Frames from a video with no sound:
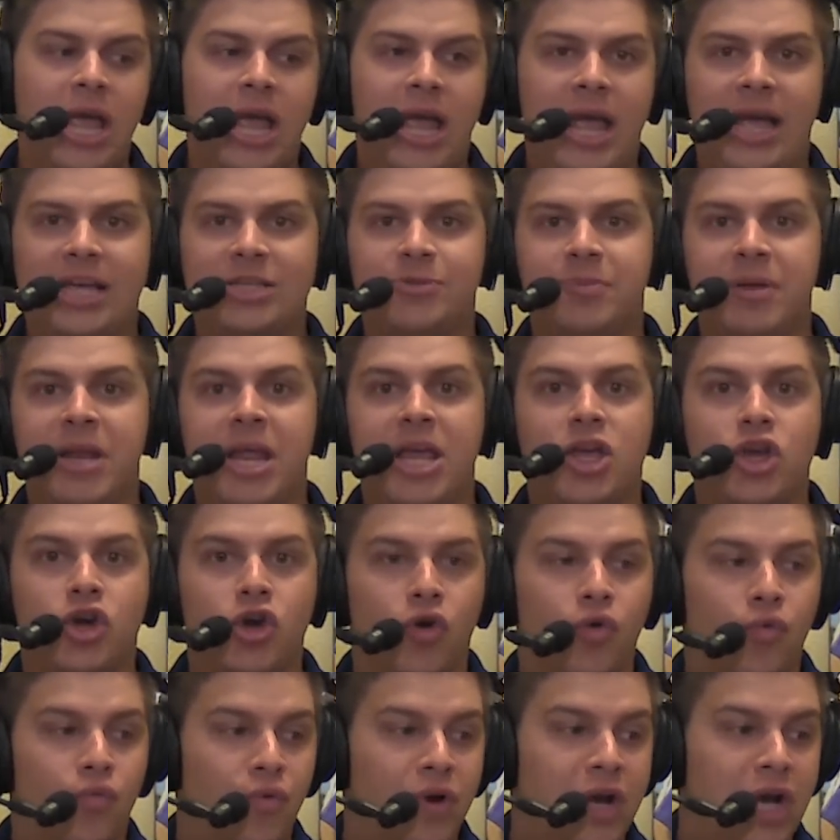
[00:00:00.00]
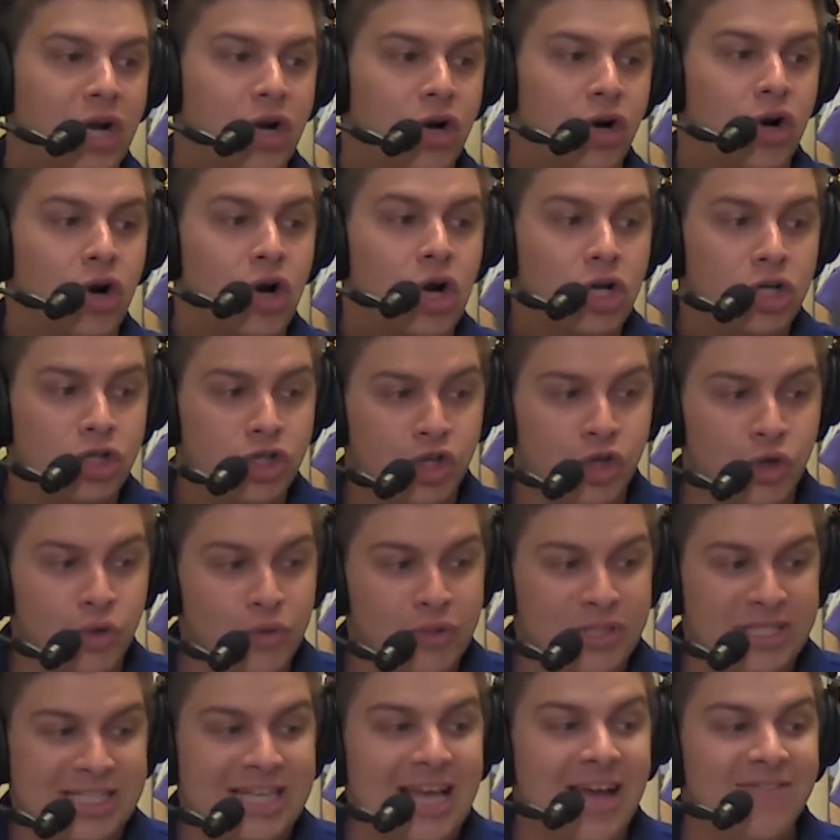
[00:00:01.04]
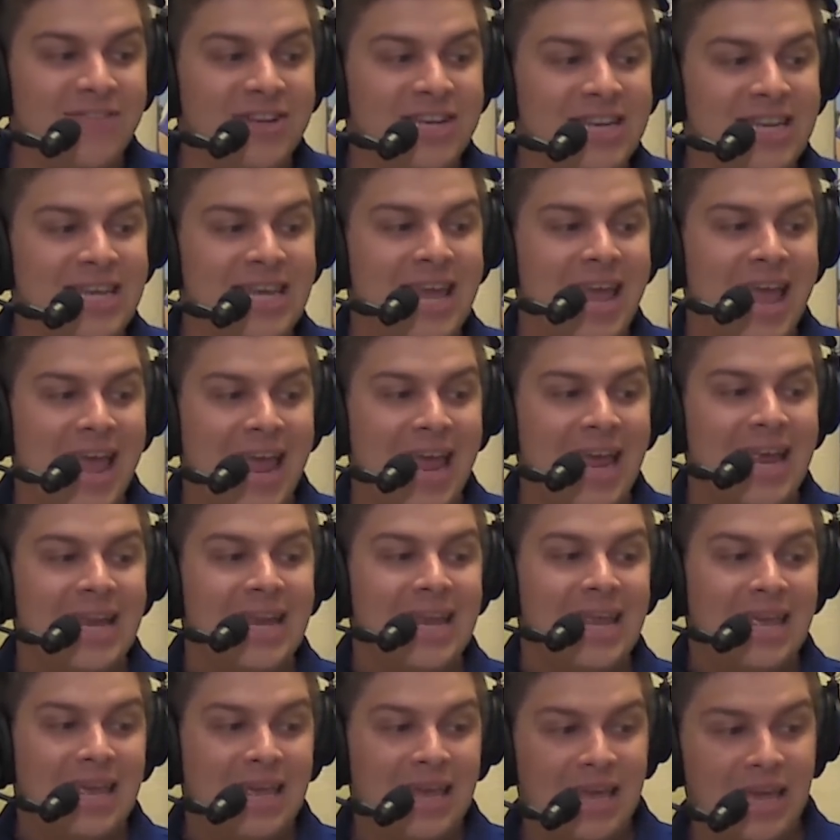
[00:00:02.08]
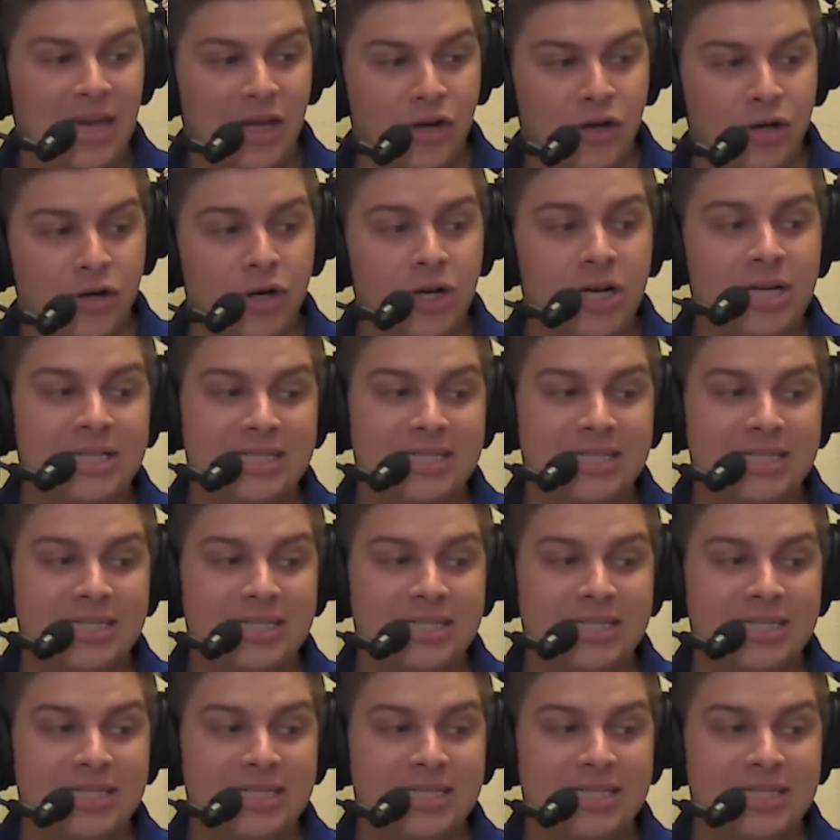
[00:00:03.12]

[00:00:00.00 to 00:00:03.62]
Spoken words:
has been a career 278 hitter,